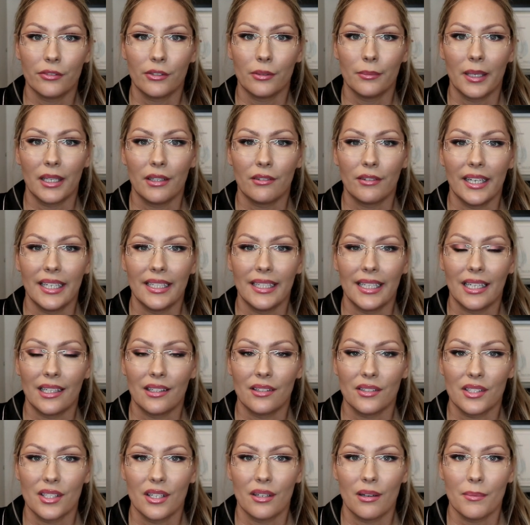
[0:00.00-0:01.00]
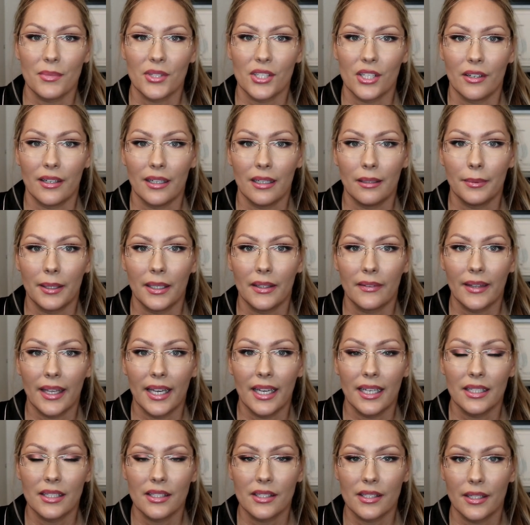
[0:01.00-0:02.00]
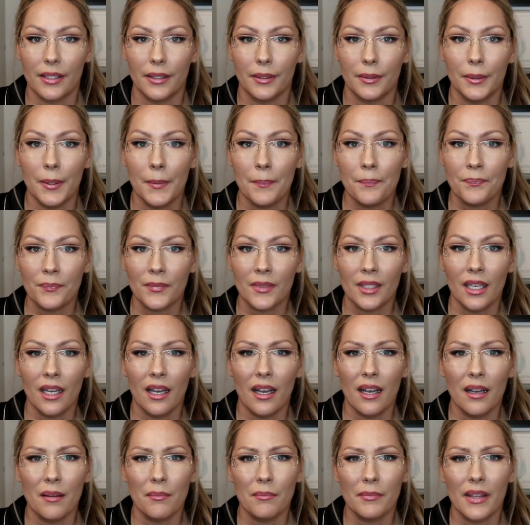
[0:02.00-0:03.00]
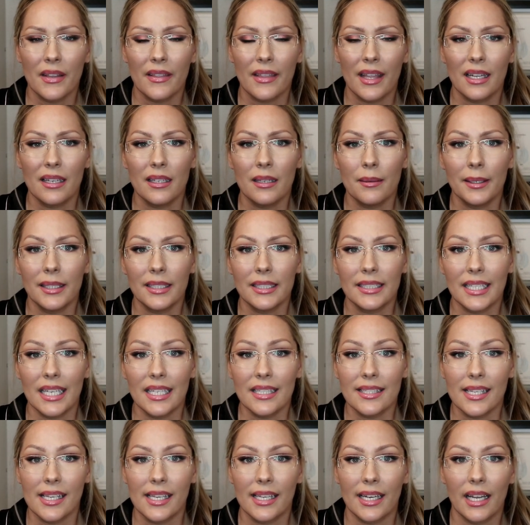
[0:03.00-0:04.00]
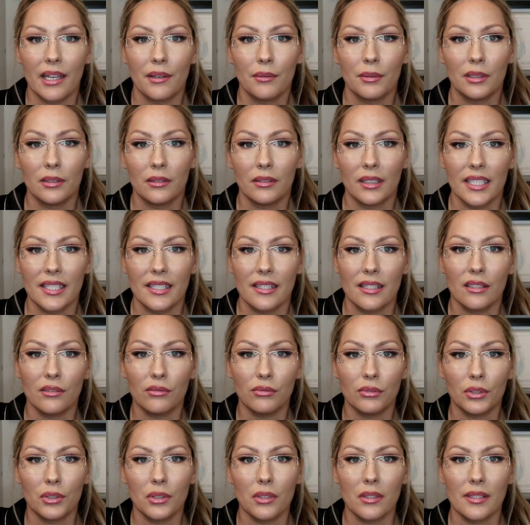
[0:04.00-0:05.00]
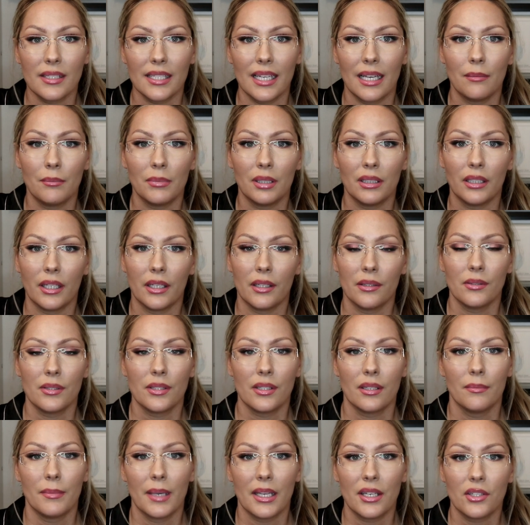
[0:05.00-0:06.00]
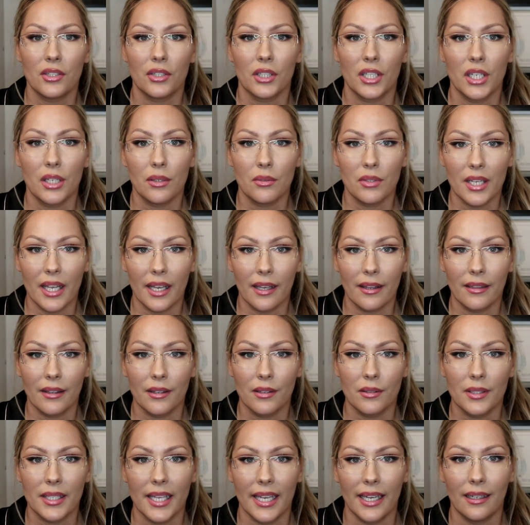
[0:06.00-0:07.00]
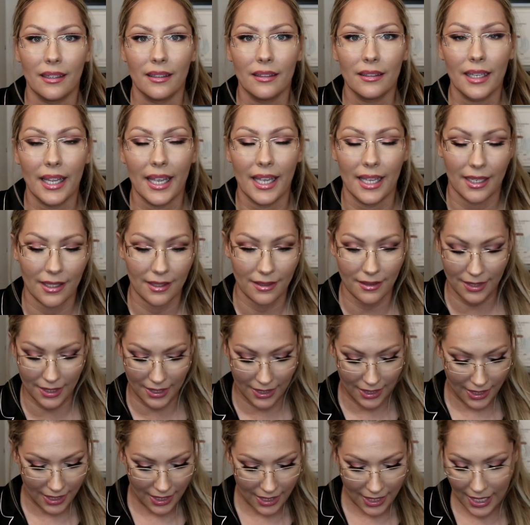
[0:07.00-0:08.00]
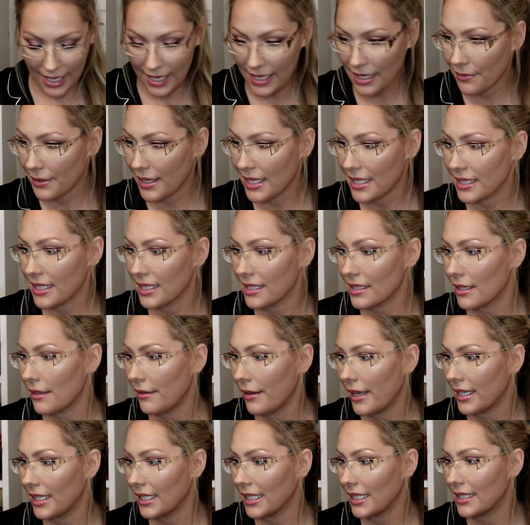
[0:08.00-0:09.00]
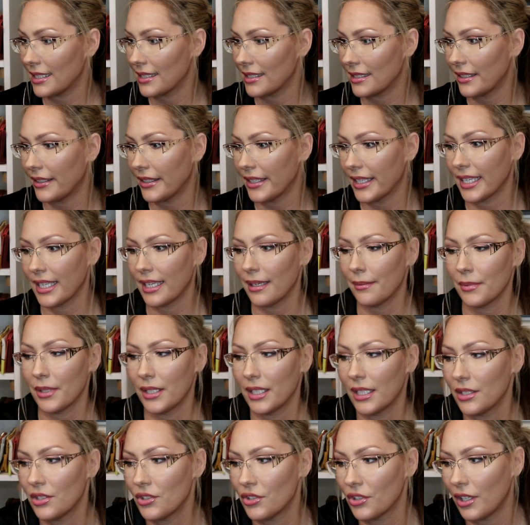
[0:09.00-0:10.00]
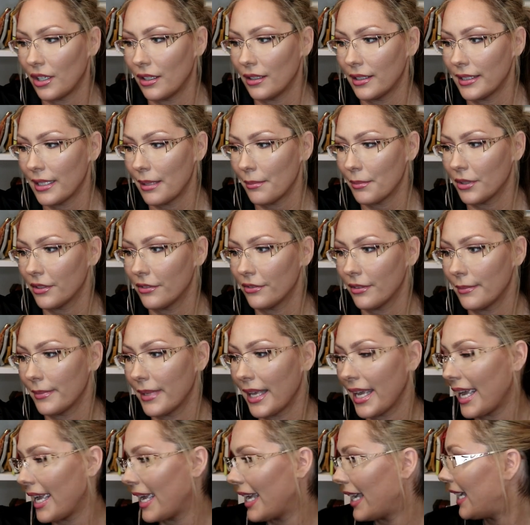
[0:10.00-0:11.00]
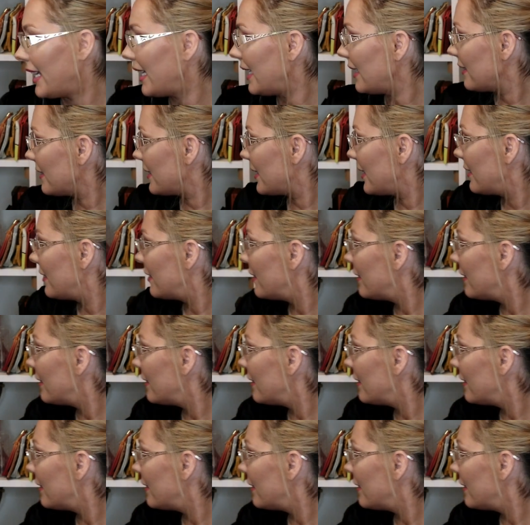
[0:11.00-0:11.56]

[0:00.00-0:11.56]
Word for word: for me right now so I'm sorry about that. So um, that about does it. I will list the rules down below so make sure you check those out and anyways let's go ahead and get started. I'm going to draw a number from a hat.